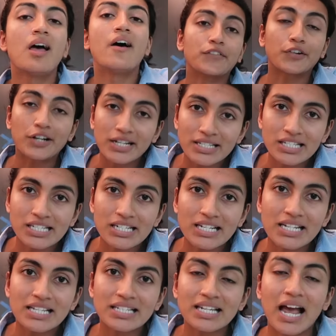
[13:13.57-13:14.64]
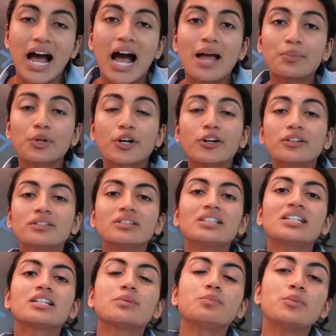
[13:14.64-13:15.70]
For instance, I'm
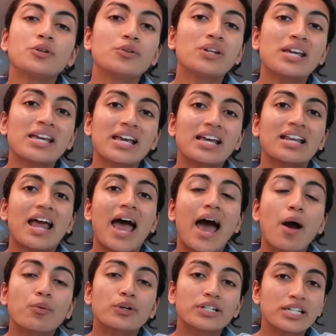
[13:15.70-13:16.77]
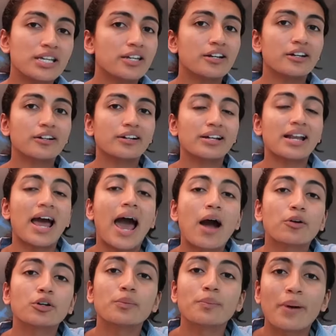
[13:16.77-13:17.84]
currently commuting an hour here, an
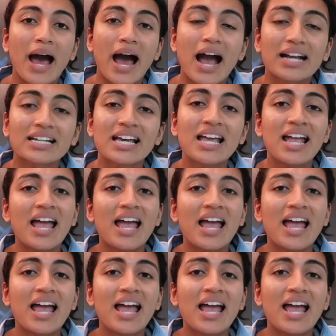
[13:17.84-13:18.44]
hour back,